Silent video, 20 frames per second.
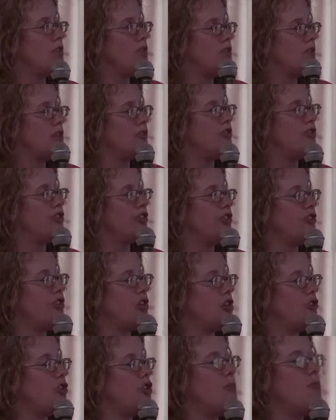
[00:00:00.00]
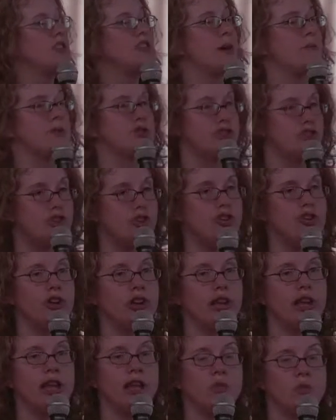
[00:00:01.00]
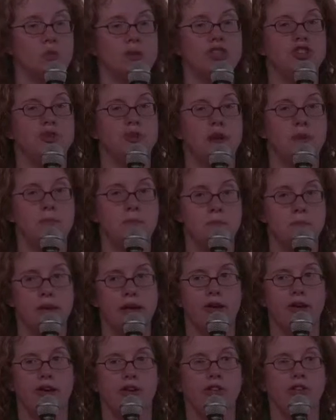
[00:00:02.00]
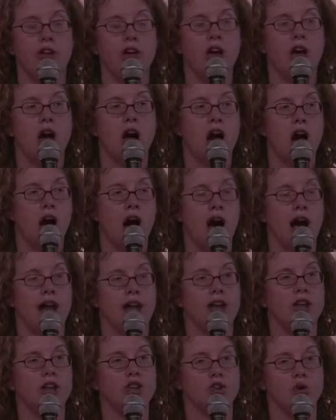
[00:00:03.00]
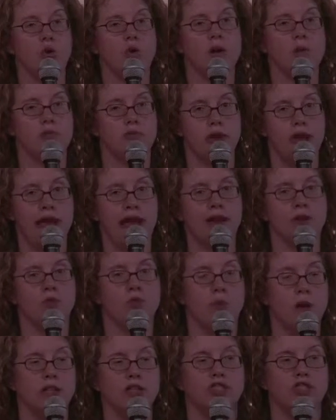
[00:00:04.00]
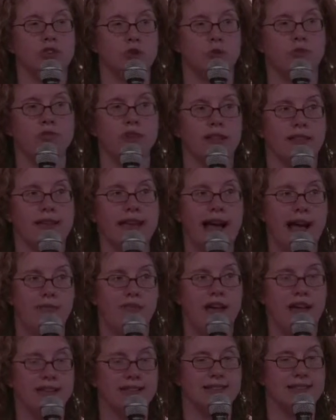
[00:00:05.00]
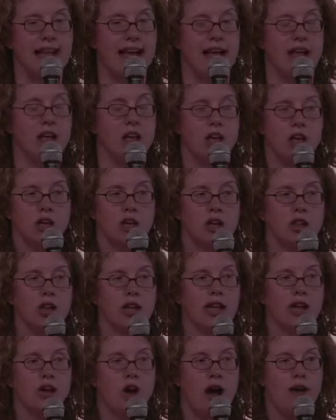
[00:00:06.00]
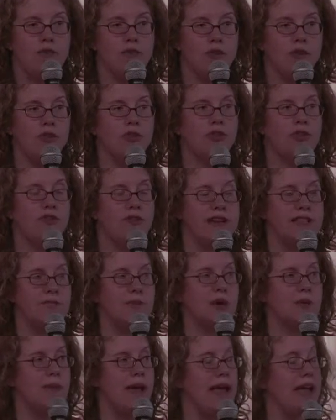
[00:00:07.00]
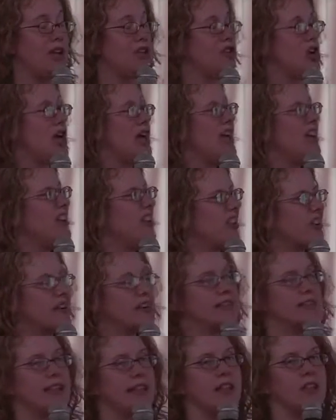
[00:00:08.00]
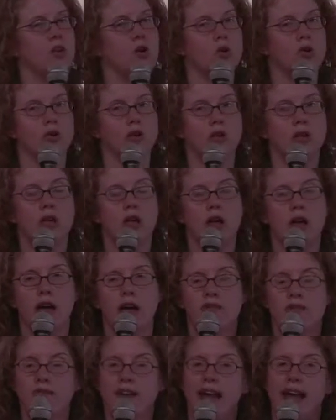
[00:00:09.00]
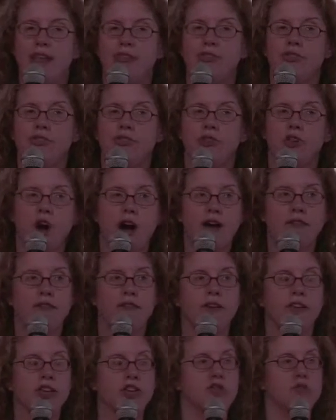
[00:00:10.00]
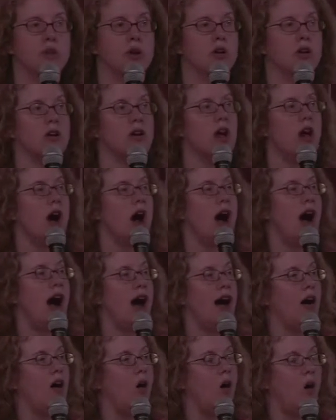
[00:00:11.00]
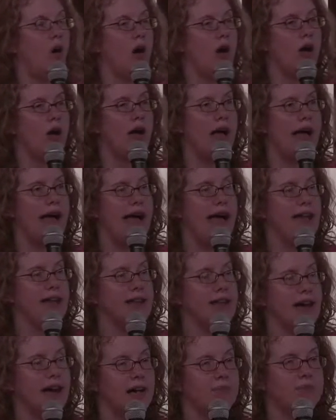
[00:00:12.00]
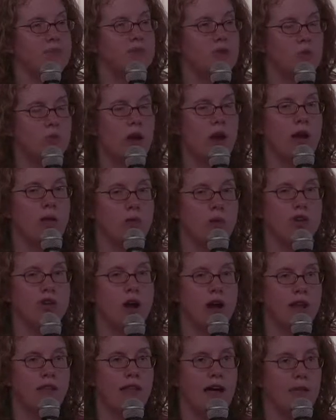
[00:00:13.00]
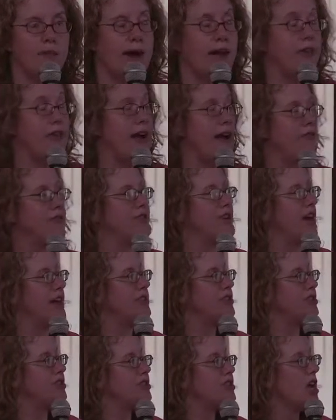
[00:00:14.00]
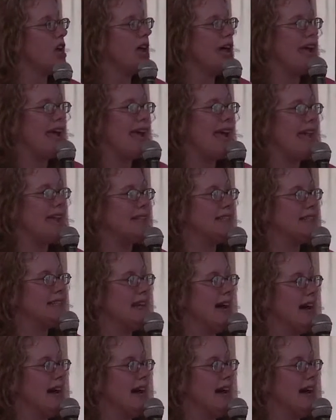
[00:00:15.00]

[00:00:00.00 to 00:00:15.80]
there's just so much opportunity in which you can build on your brand once you really have that set. You look at Coffee News Facebook page, you're going to see local events, coffee humor, and we talk a lot about our advertisers. And